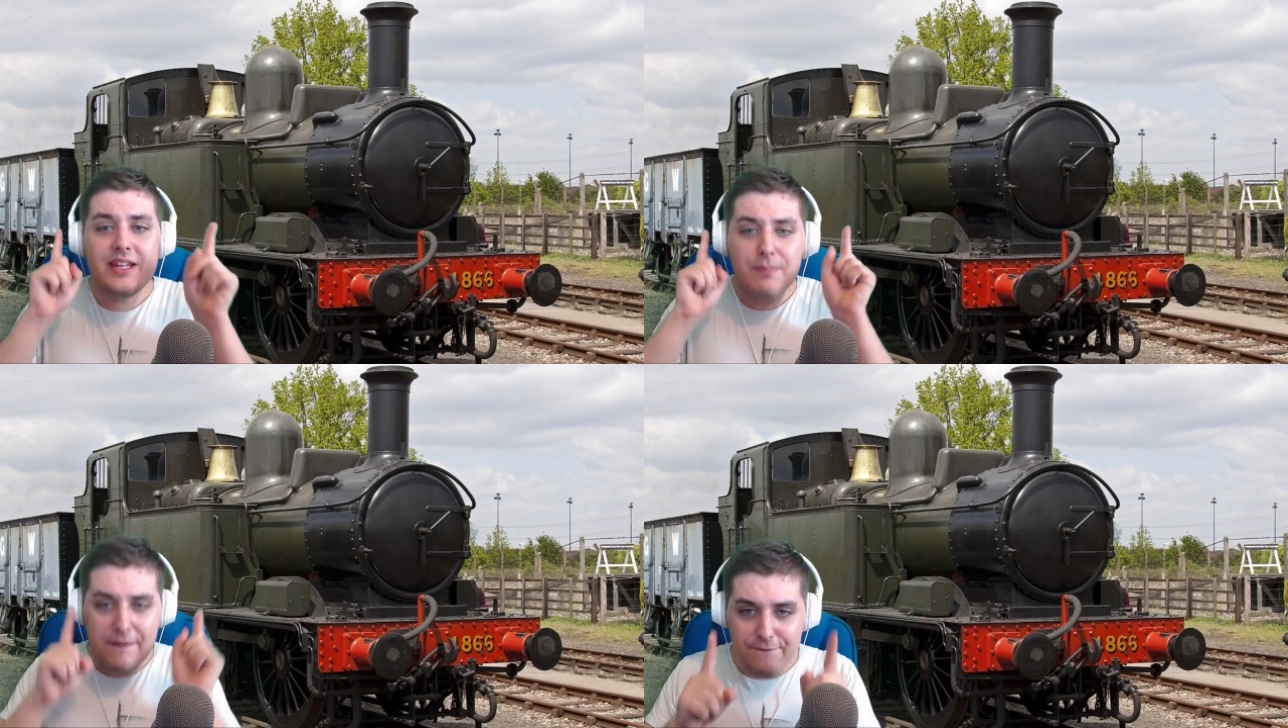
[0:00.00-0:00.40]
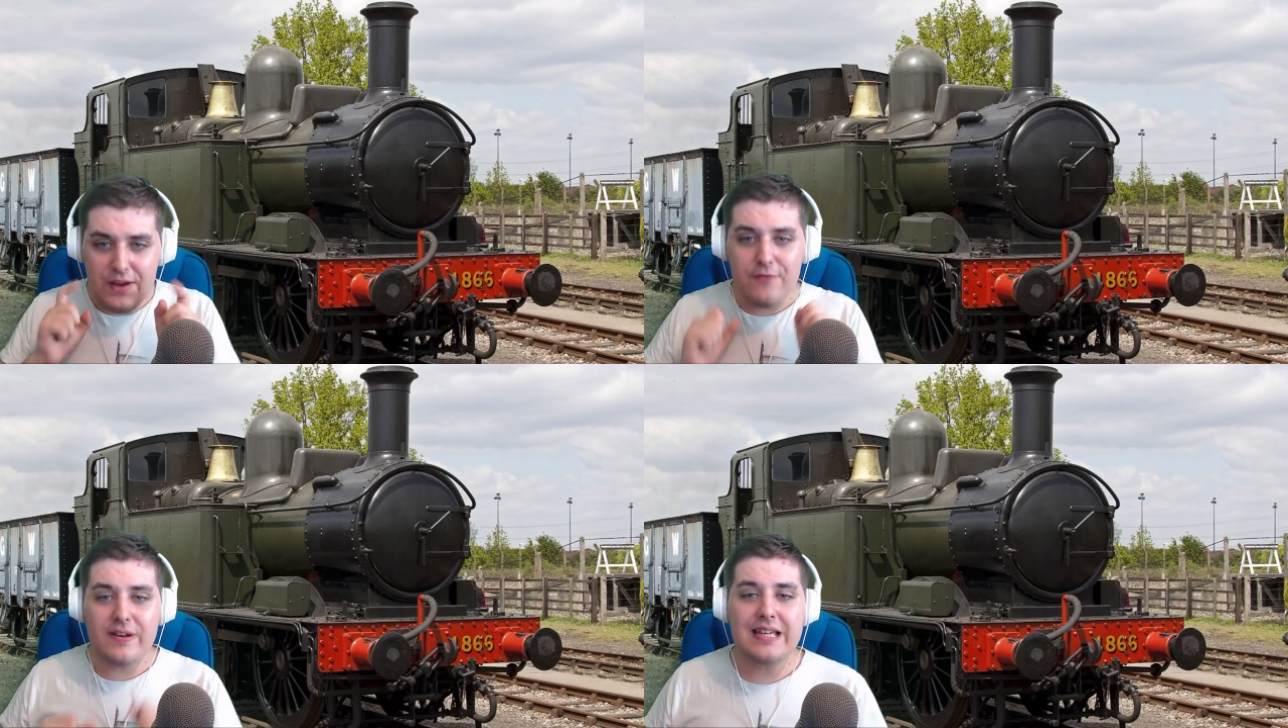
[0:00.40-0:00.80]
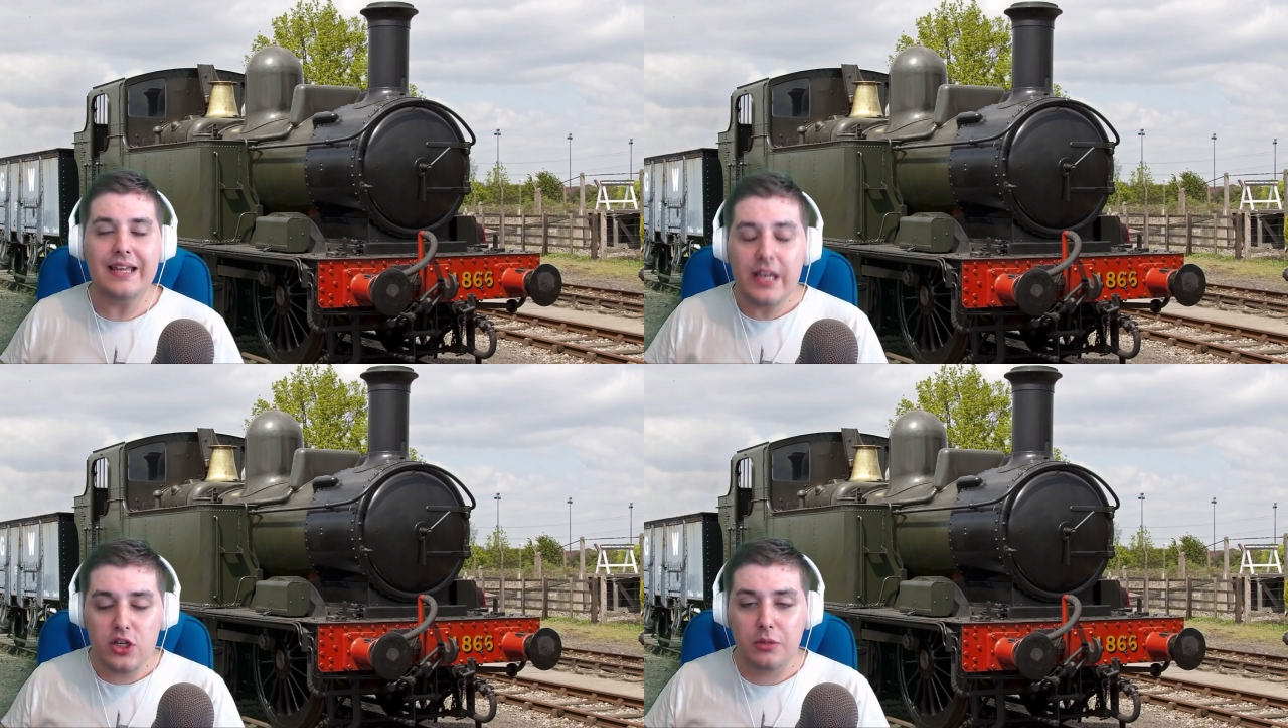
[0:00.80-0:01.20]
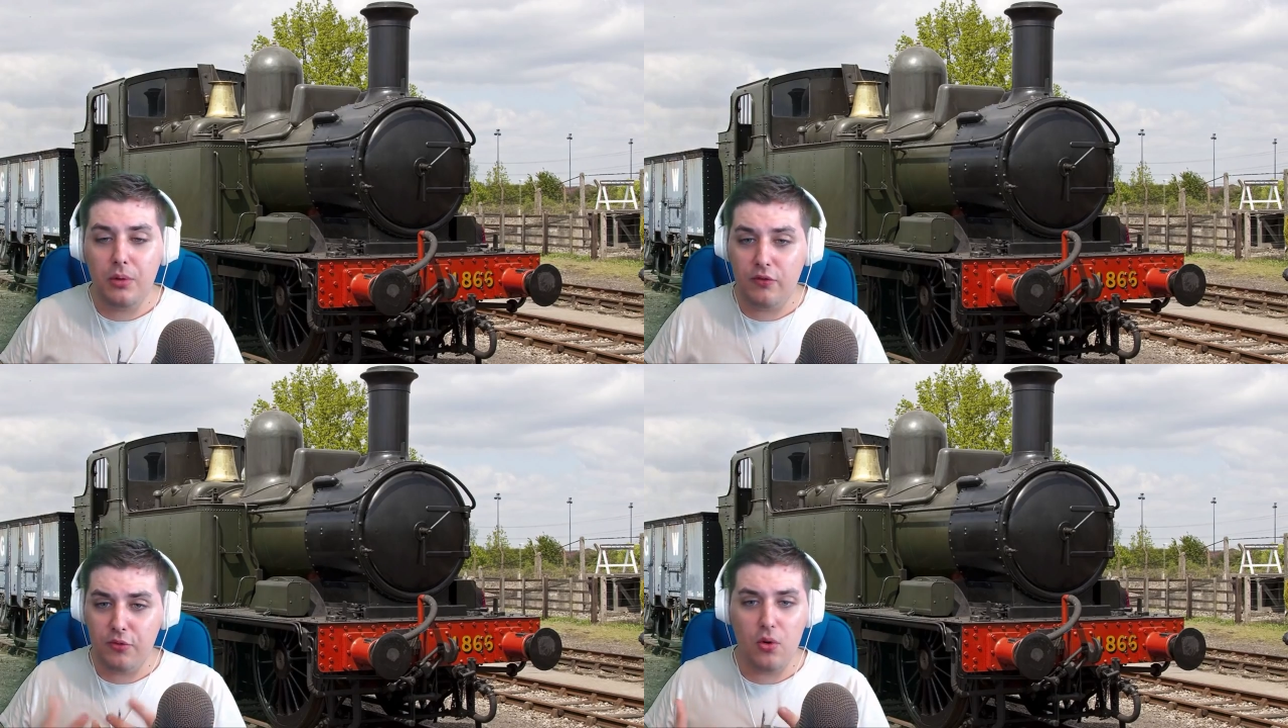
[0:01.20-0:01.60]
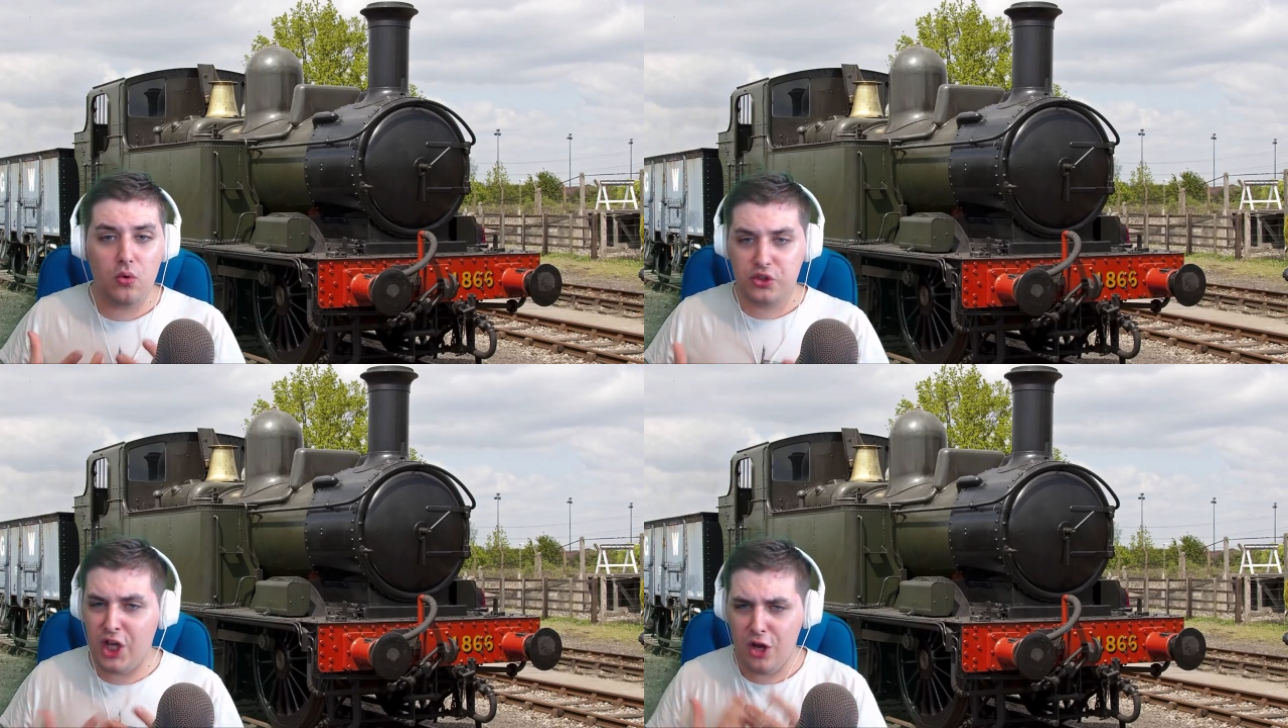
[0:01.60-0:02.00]
is my favourite tank engine of them
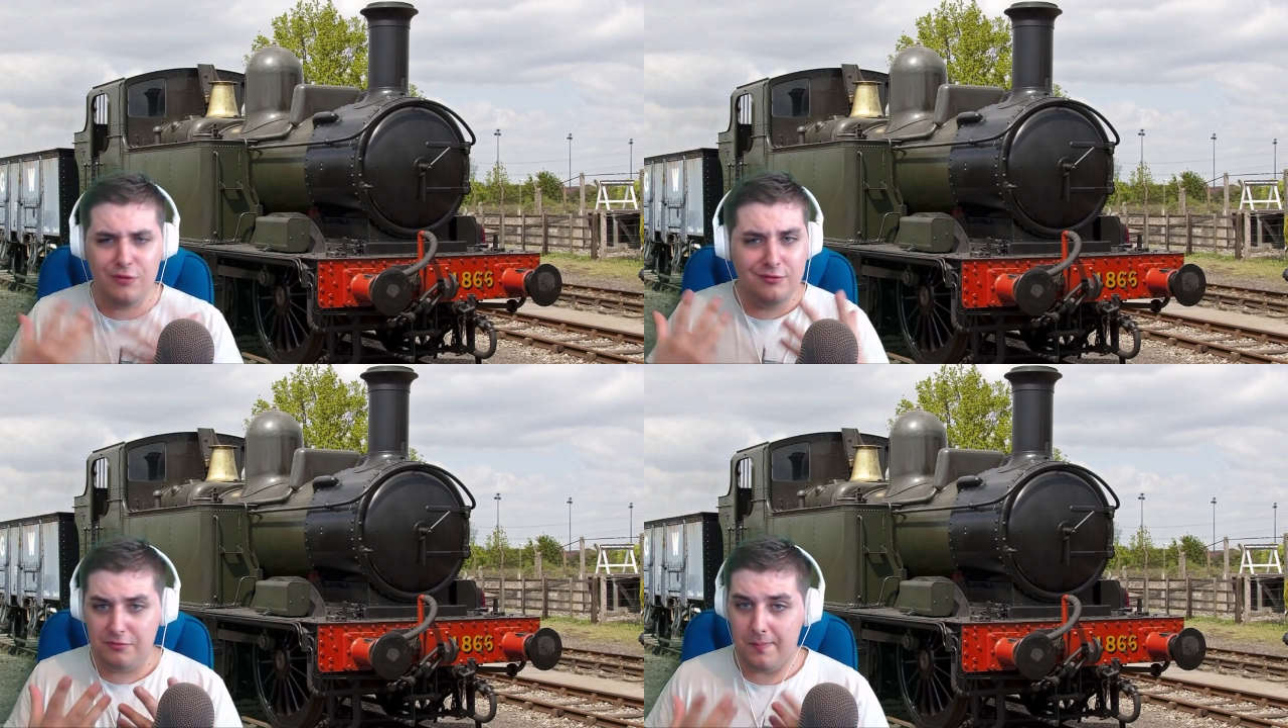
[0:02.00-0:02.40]
all, so